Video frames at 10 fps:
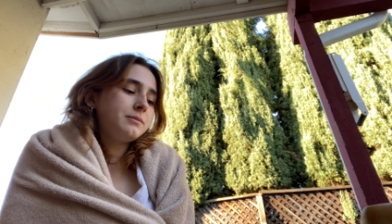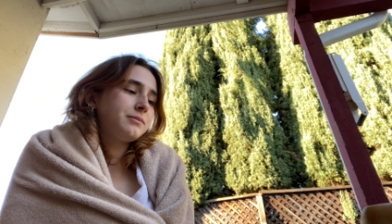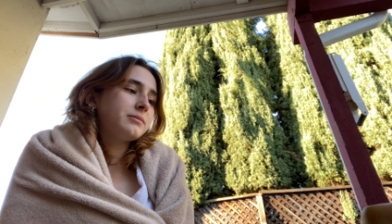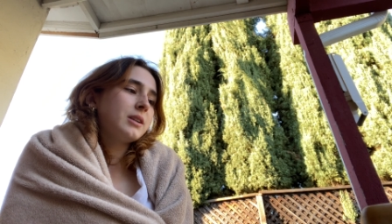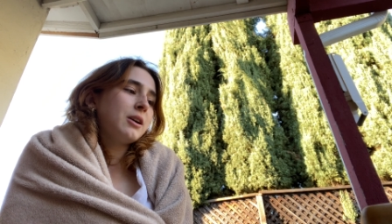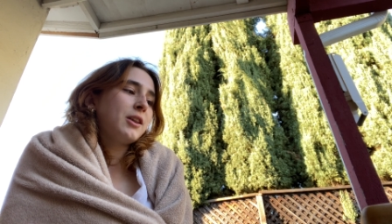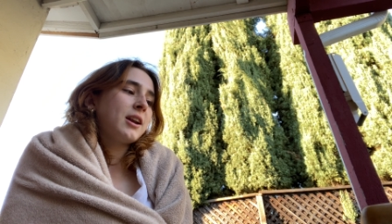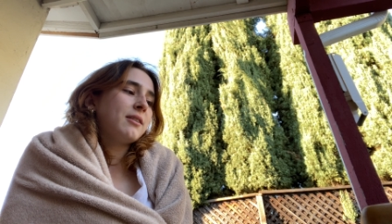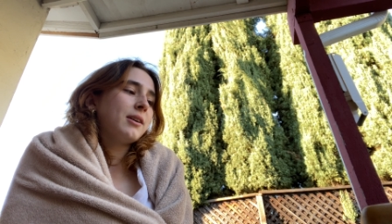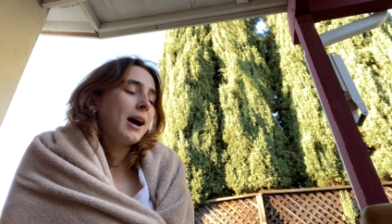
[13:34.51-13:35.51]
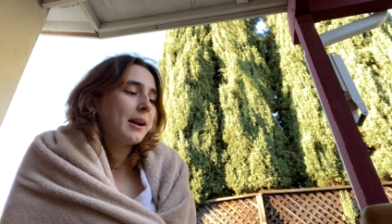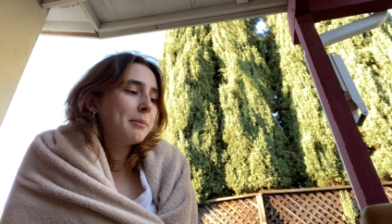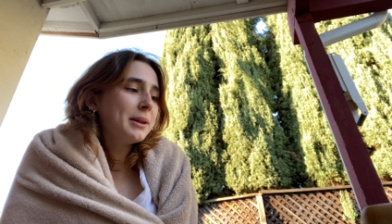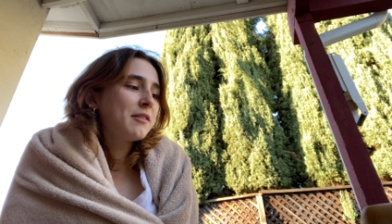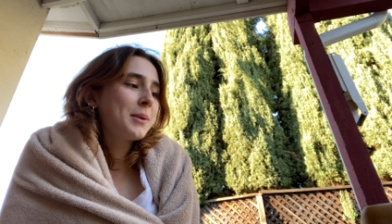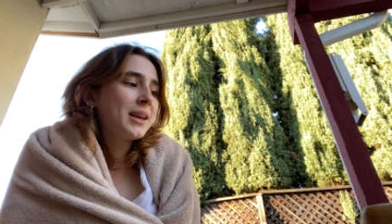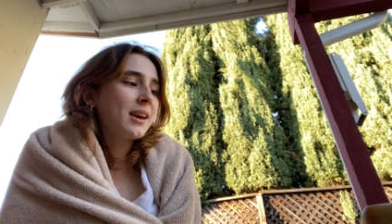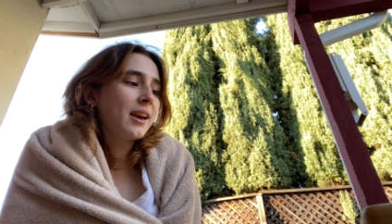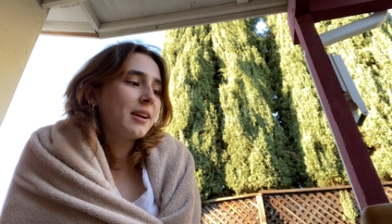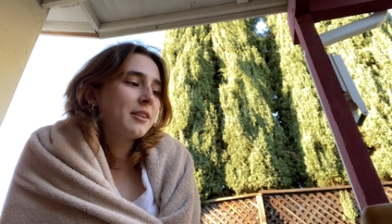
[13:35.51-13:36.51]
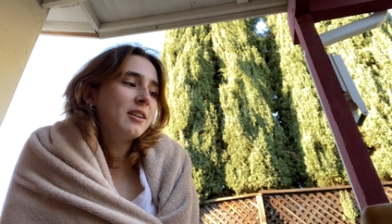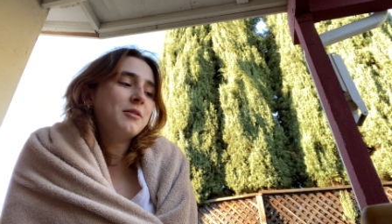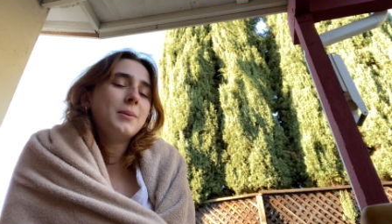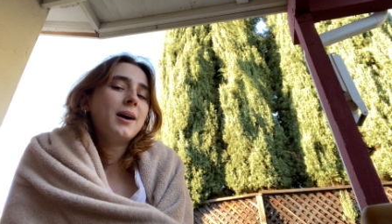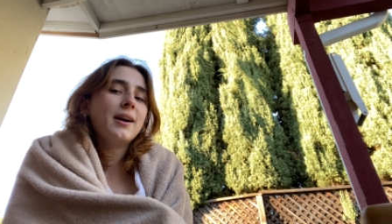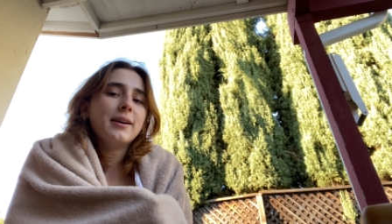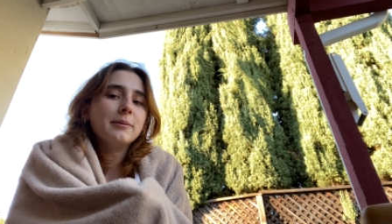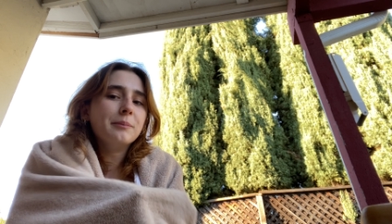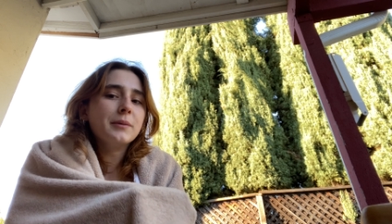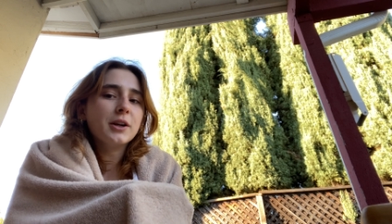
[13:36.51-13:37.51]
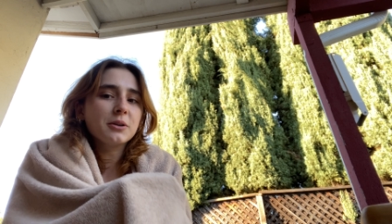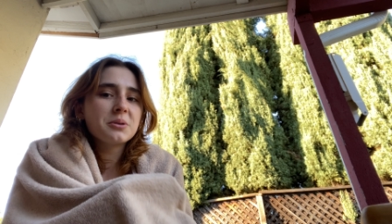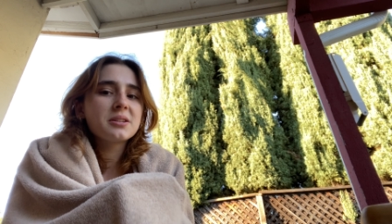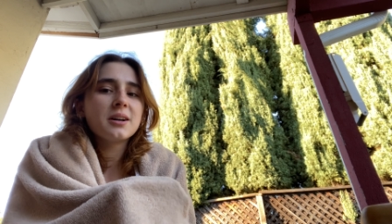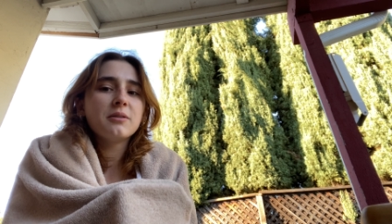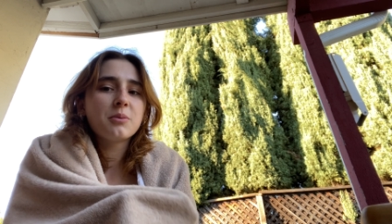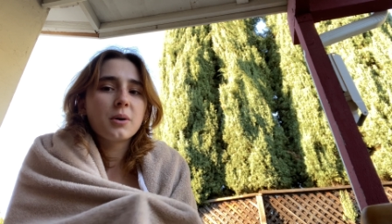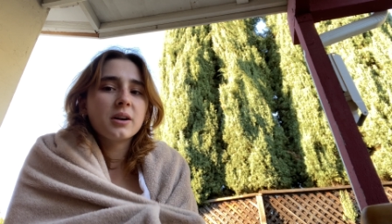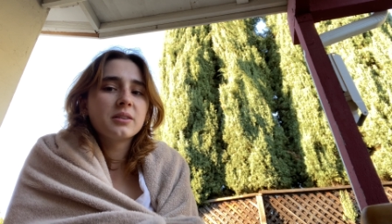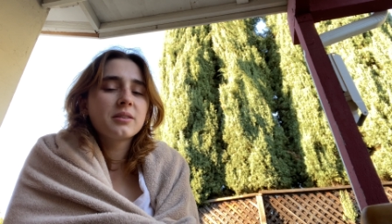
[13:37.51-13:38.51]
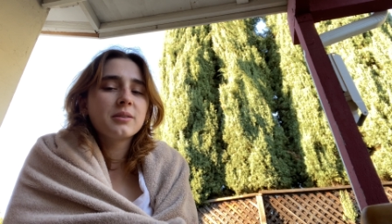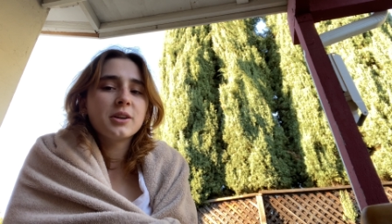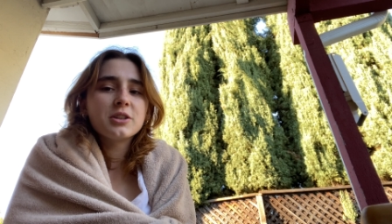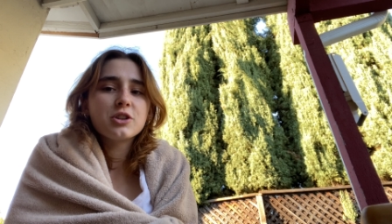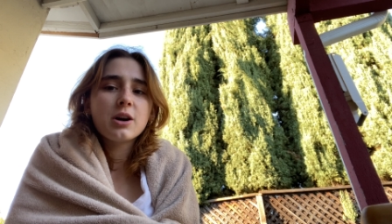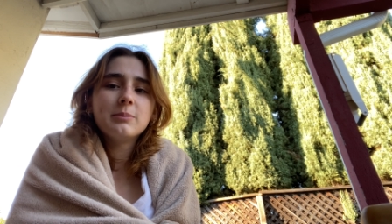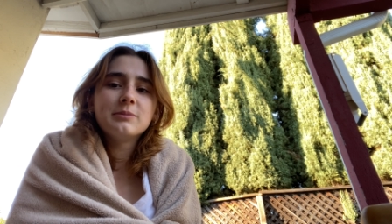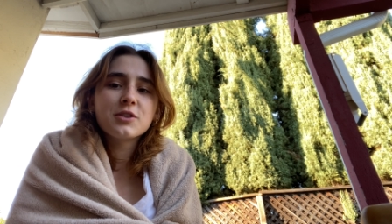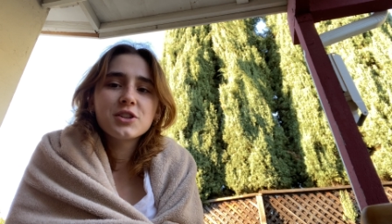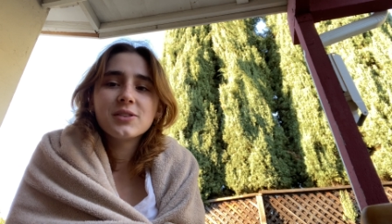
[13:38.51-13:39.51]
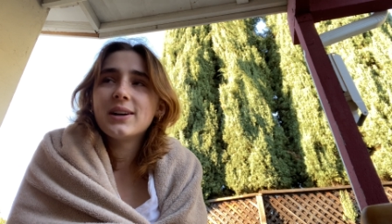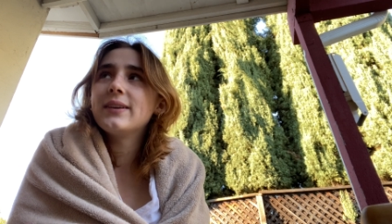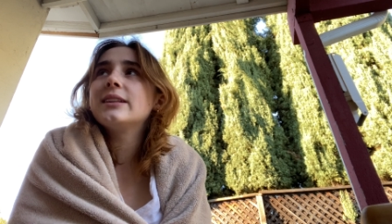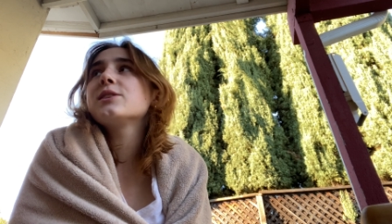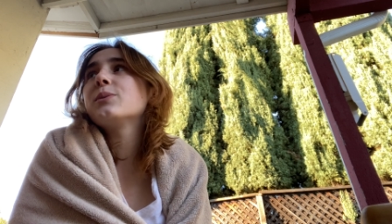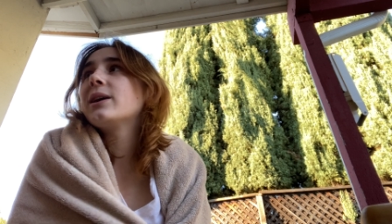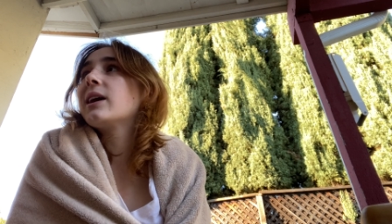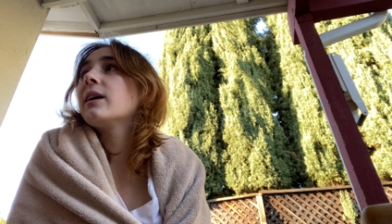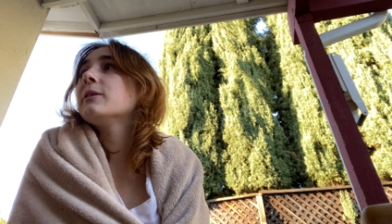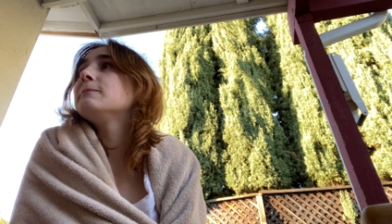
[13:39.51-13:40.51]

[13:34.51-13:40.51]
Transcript: now that I've had a bit of my cake, of my, you know, self-worth, good job for surviving the sweet cake,